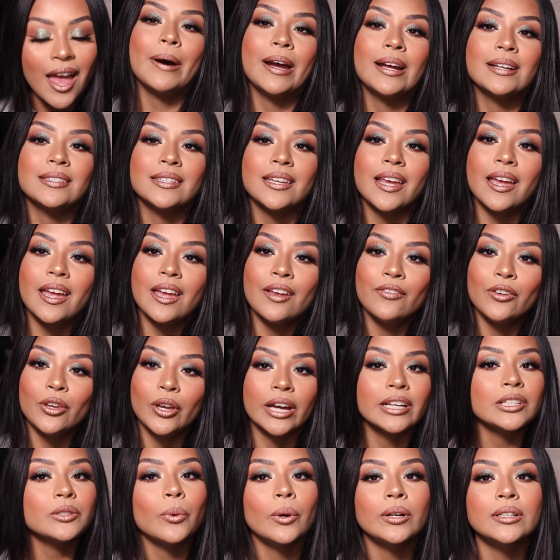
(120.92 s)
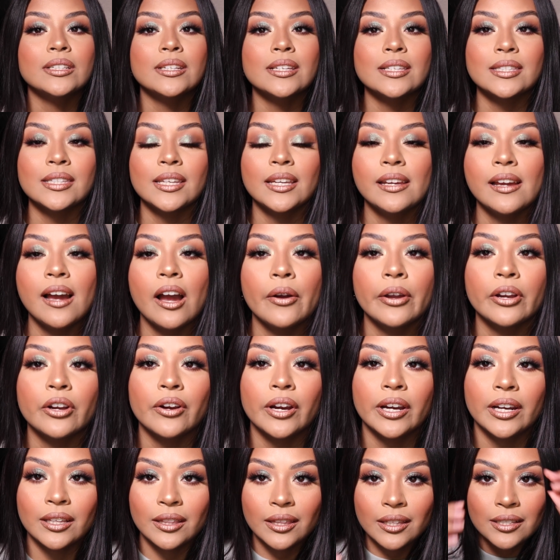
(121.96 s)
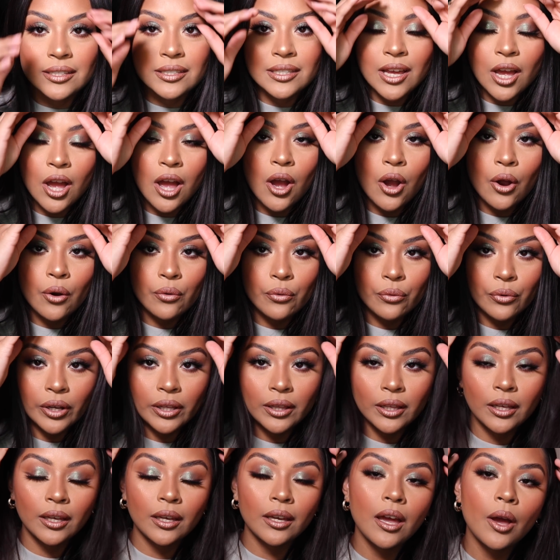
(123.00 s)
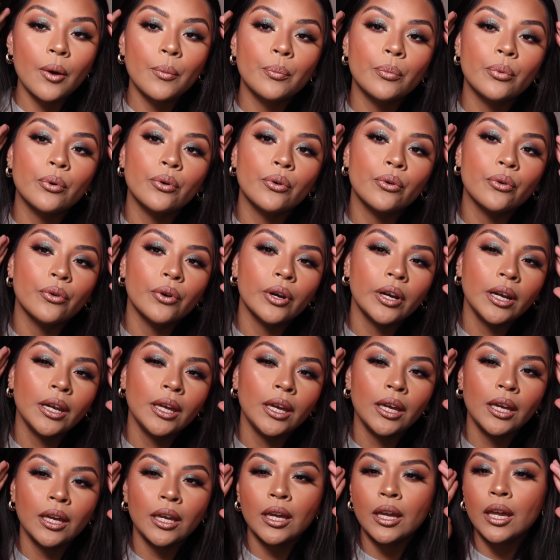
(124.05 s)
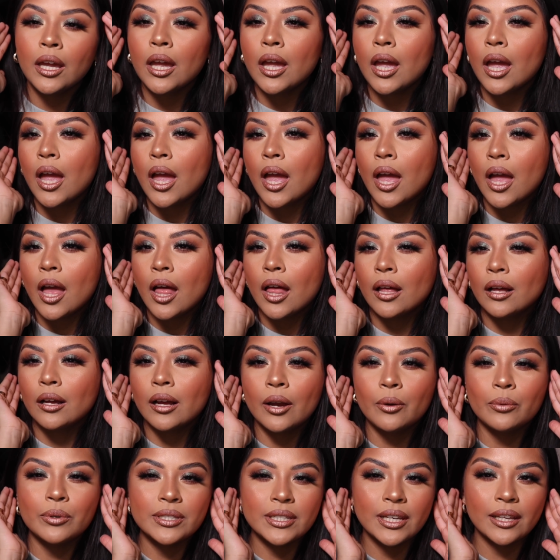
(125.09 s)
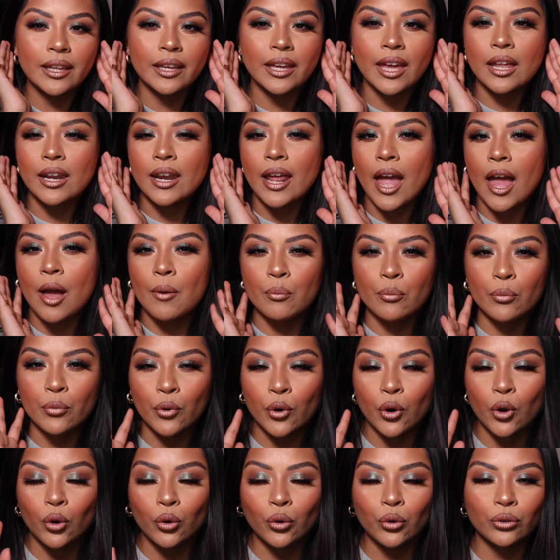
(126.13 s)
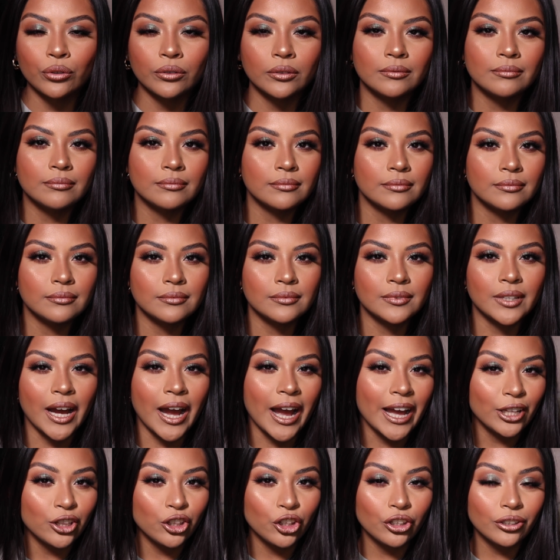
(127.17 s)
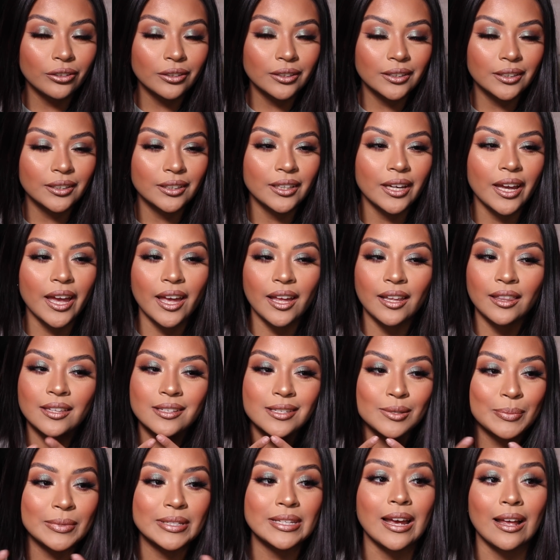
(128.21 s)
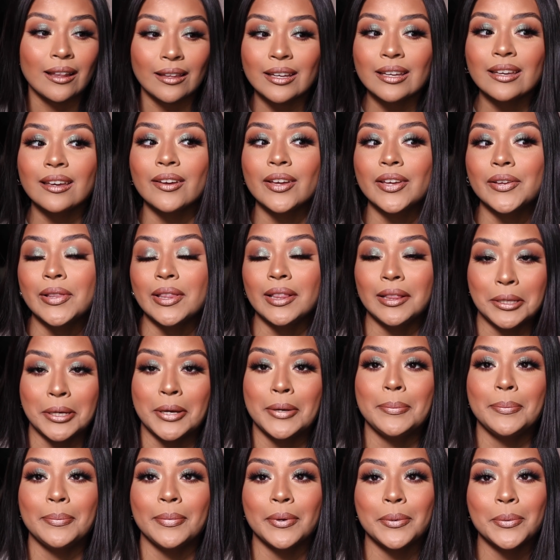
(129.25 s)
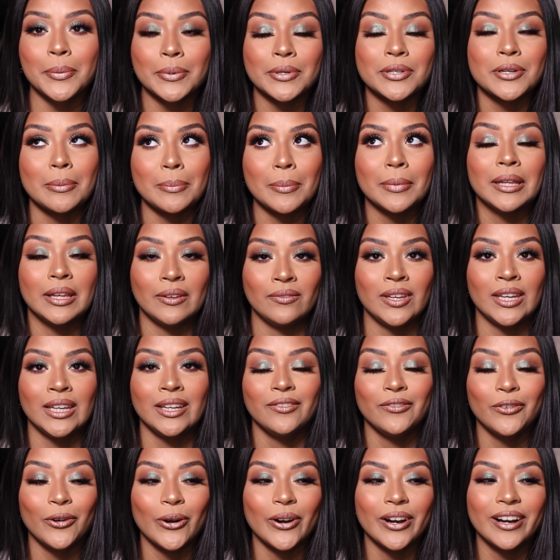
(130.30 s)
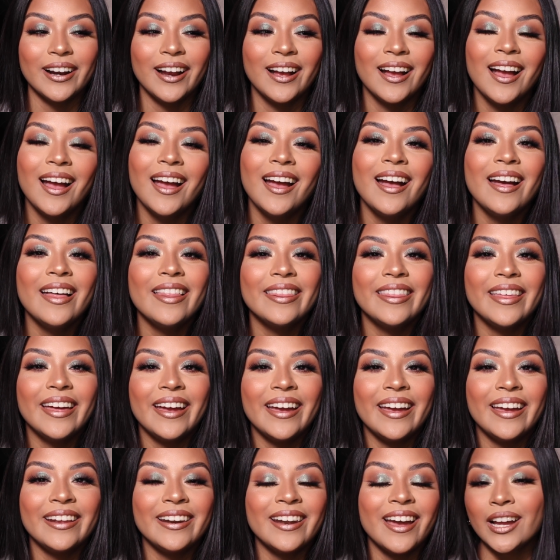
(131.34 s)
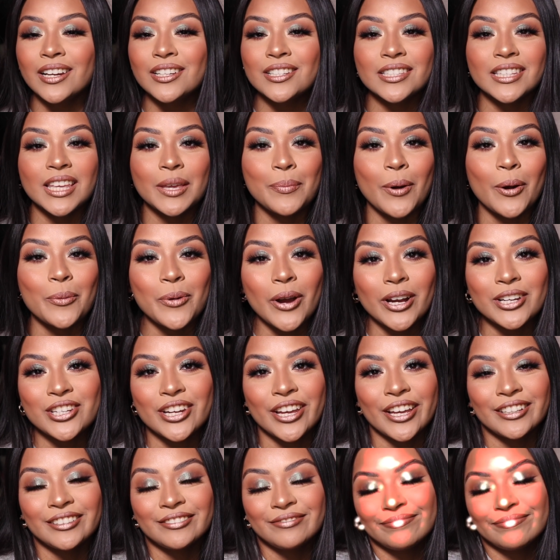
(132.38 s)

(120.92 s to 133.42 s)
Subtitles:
But if you guys want to see how I created this really pretty, I would say like an emerald eye look, and this metallic lip, which I'm living for, then yeah, just keep on watching.